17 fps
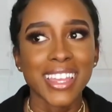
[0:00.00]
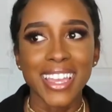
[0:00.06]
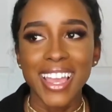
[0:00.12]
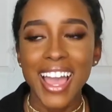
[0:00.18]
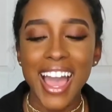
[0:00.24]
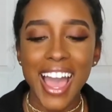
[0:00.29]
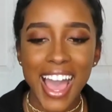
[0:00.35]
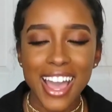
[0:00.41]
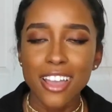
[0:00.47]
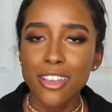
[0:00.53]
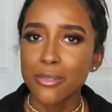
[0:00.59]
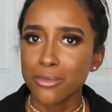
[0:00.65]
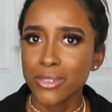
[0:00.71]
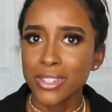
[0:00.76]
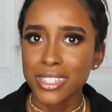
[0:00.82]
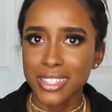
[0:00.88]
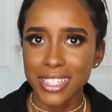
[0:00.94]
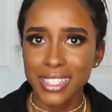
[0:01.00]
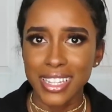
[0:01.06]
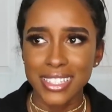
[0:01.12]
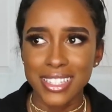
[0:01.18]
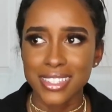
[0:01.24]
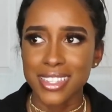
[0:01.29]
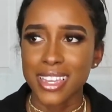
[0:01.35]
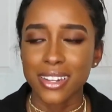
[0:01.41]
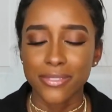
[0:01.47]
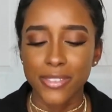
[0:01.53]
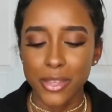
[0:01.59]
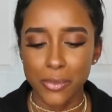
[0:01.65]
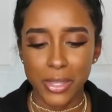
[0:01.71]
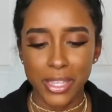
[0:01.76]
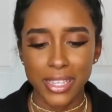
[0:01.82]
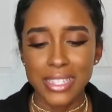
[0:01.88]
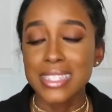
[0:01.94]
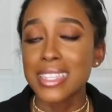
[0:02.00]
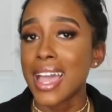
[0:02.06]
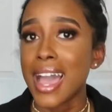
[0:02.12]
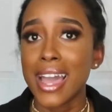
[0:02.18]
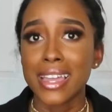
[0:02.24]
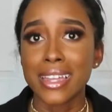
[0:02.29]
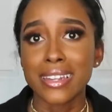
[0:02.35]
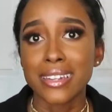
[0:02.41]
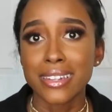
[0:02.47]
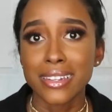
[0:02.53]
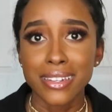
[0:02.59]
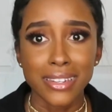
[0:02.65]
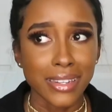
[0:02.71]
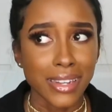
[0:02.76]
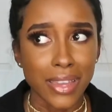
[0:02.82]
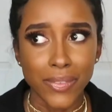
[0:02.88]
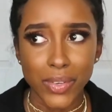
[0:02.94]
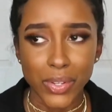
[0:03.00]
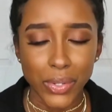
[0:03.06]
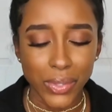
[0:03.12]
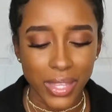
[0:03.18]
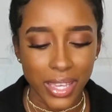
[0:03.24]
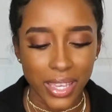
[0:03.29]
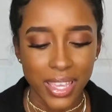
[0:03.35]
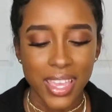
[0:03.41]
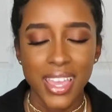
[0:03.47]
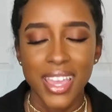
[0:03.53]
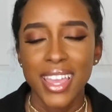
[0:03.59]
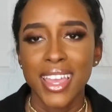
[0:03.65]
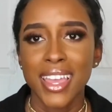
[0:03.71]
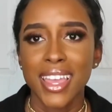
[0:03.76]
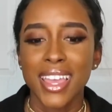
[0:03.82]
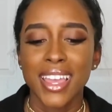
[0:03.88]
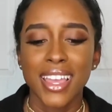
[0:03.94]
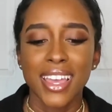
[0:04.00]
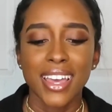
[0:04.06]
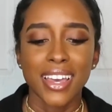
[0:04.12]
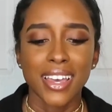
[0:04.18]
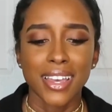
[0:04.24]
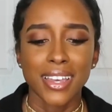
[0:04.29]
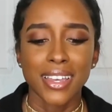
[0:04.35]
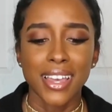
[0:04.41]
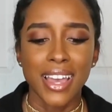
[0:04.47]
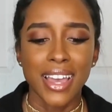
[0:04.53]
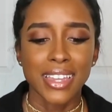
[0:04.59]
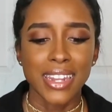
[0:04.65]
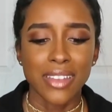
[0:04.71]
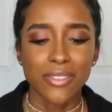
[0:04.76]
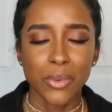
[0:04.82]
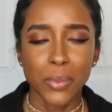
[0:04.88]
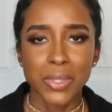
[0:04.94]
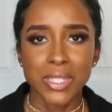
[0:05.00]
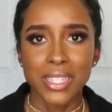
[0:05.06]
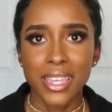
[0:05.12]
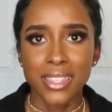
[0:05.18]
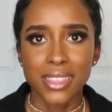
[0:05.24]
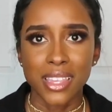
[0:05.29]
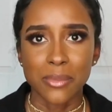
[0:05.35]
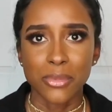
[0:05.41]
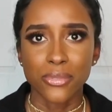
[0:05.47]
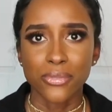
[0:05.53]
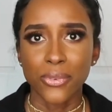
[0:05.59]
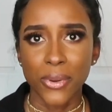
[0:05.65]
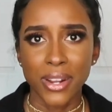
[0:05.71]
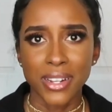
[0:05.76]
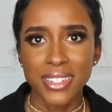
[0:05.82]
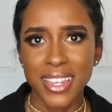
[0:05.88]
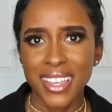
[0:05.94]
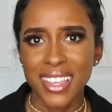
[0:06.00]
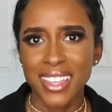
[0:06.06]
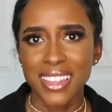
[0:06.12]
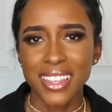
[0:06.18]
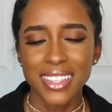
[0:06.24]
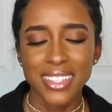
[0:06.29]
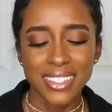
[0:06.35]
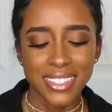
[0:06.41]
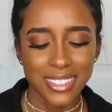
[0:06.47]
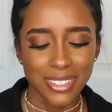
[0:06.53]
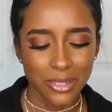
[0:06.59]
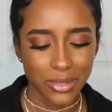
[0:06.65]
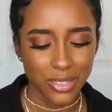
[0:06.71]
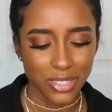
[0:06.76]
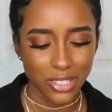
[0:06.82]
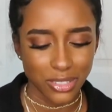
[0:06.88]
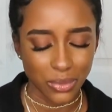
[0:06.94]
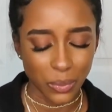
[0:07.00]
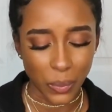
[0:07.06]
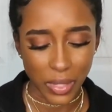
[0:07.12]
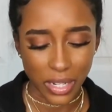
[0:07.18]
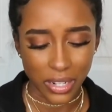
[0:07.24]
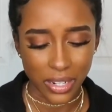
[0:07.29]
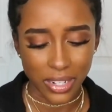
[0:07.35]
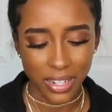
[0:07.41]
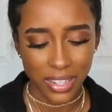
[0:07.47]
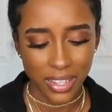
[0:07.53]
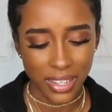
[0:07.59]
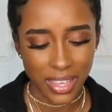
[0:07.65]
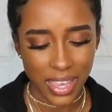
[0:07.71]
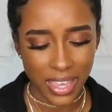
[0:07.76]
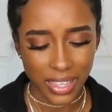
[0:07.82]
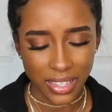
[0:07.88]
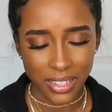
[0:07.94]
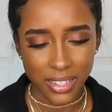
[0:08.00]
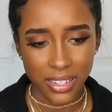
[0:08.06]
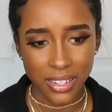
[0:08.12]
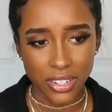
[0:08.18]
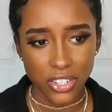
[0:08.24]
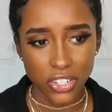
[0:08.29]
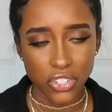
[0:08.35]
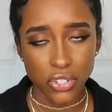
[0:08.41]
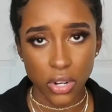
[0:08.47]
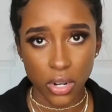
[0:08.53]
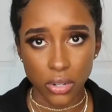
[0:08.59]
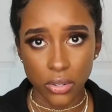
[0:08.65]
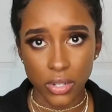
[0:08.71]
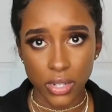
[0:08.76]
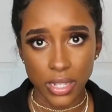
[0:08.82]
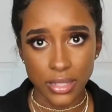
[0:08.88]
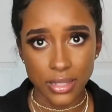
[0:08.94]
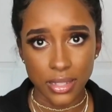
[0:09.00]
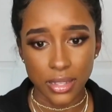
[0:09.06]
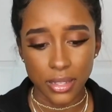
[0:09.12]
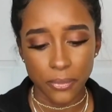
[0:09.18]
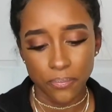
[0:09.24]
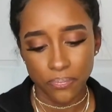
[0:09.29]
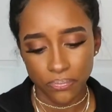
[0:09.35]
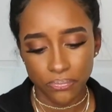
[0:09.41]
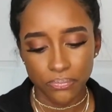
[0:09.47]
like I really think that's a side effect because I never do that. Uh, I never was like that before taking this, so it's just weird. I get startled easily.